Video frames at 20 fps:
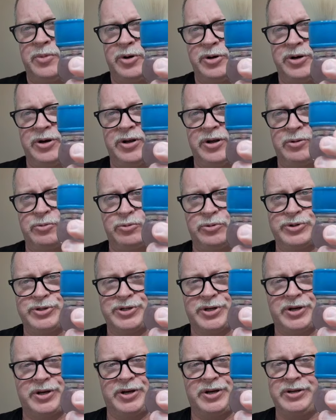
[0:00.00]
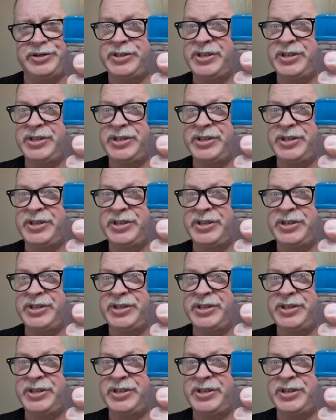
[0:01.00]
but it was a